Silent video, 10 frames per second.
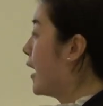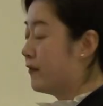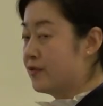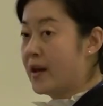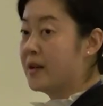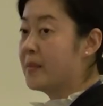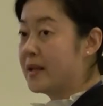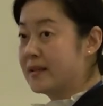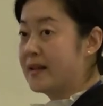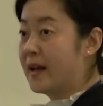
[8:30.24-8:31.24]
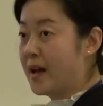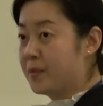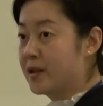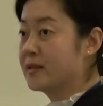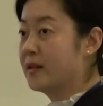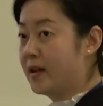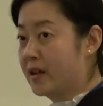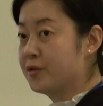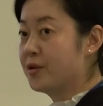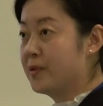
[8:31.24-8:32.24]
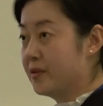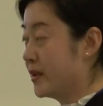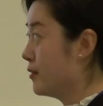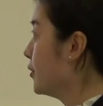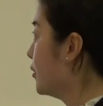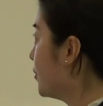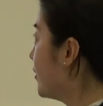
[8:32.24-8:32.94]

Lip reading: have to admit that I personally contributed to